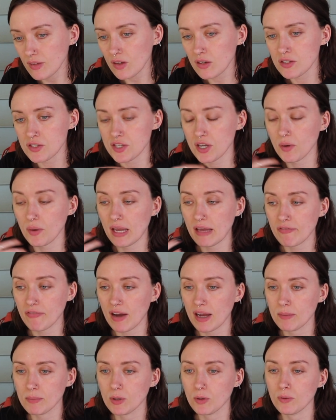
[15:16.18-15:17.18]
So if
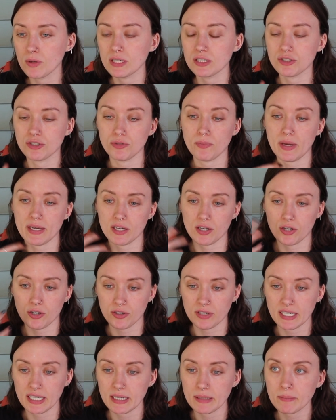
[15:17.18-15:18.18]
I'm going to make a
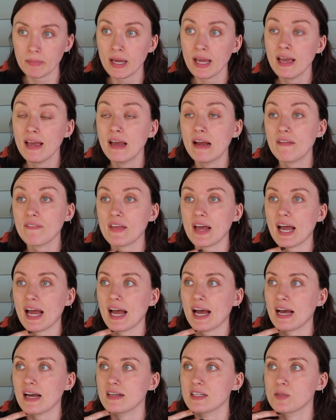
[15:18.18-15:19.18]
cream that
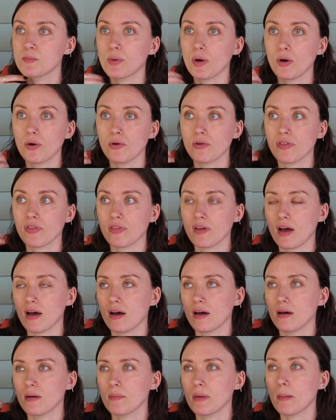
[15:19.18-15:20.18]
has both
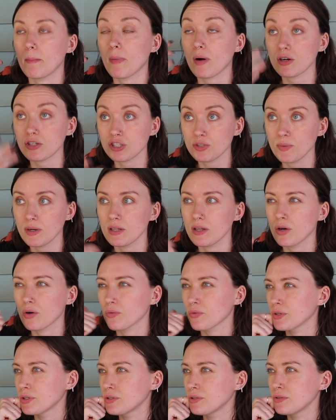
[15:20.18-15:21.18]
marshmallow
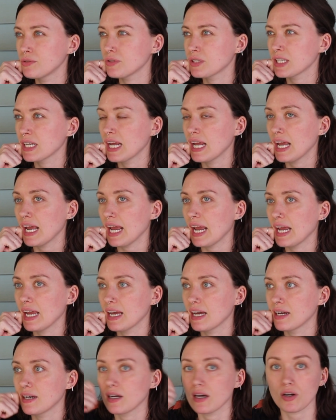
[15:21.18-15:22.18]
root
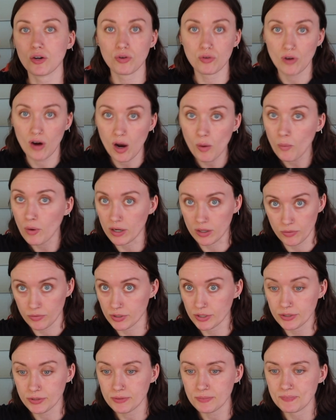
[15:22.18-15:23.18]
and gromwell
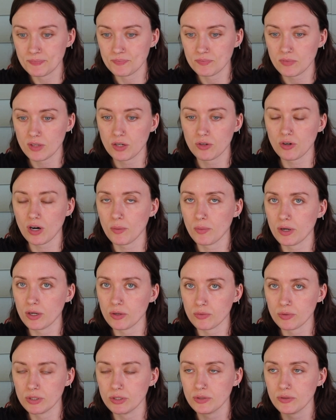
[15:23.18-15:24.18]

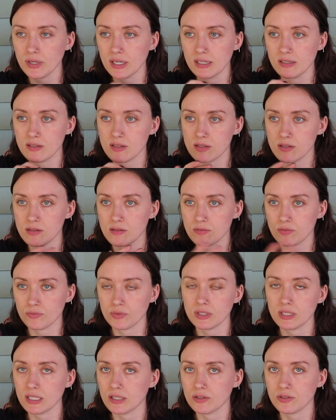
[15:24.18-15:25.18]
root is
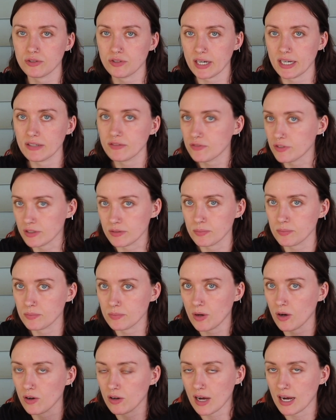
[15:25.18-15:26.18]
really great for
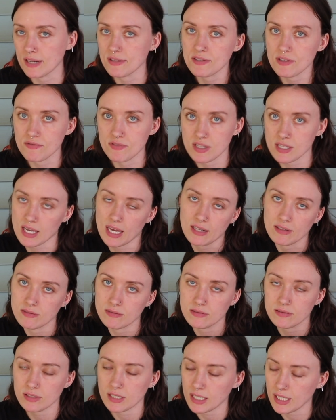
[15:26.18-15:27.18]
all kinds of
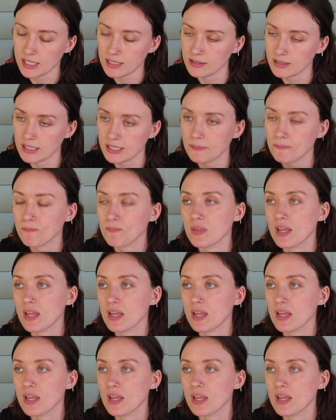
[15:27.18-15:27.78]
skin healing.